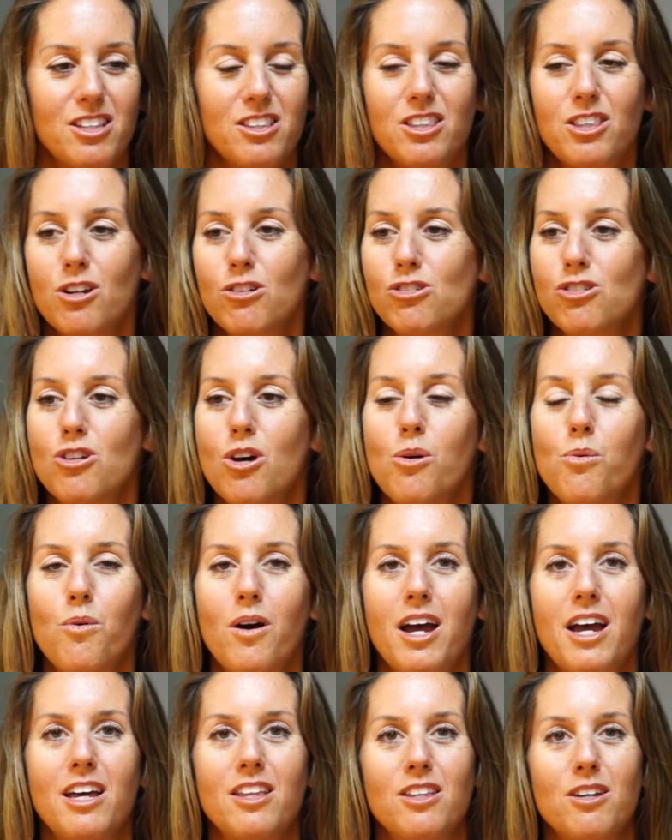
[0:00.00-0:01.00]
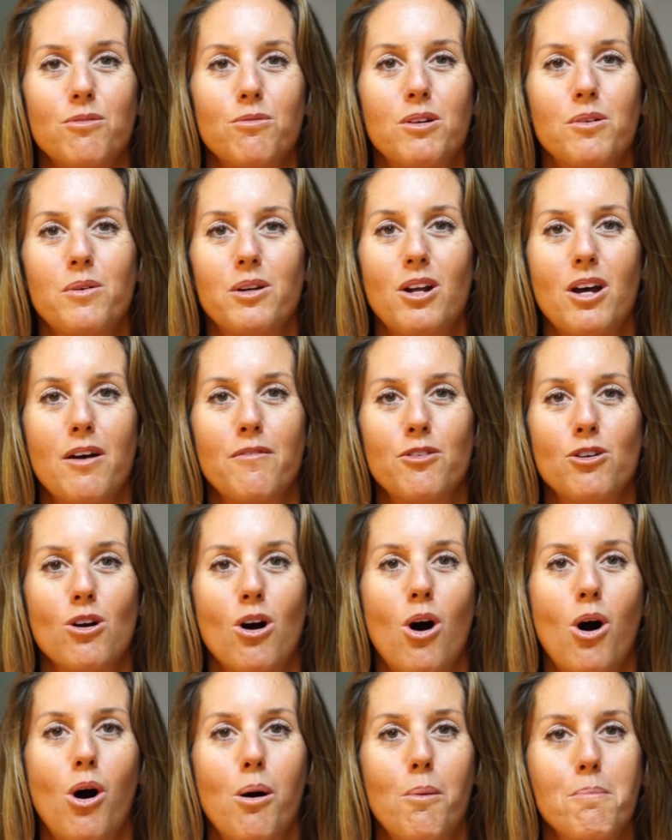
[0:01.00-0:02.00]
there's no way that we would ever
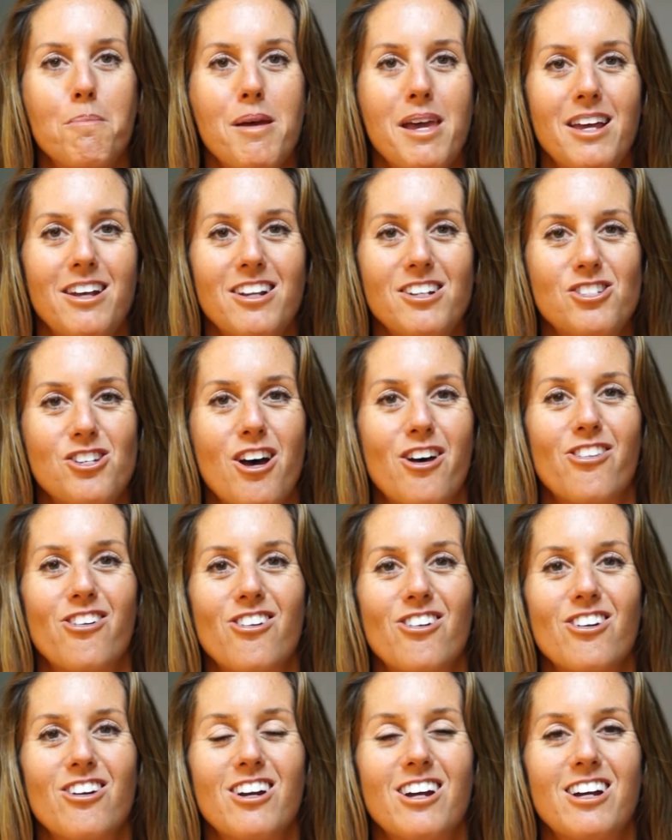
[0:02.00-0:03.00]
all meet each other